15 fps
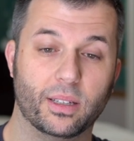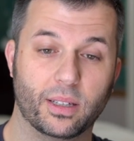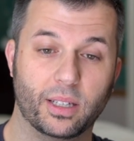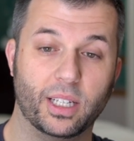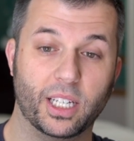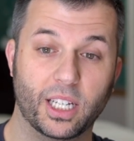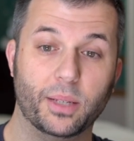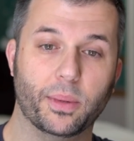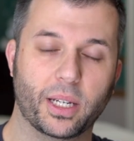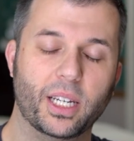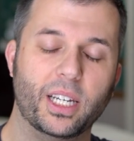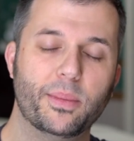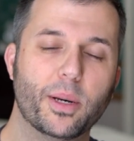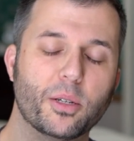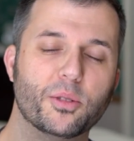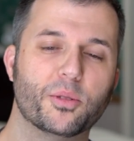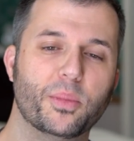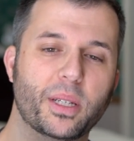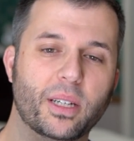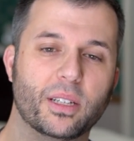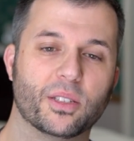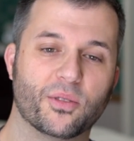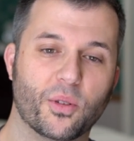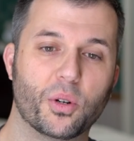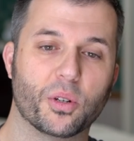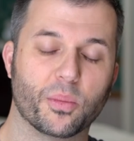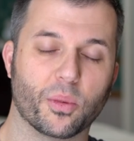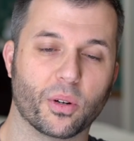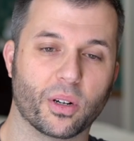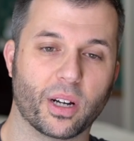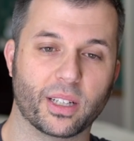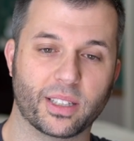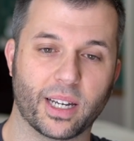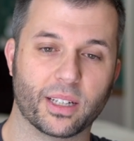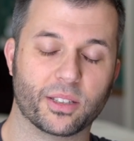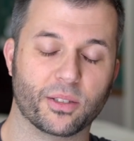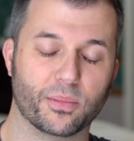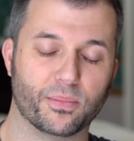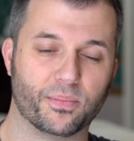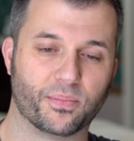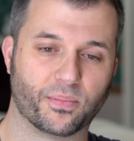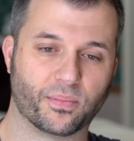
emails me his phone number and I text him.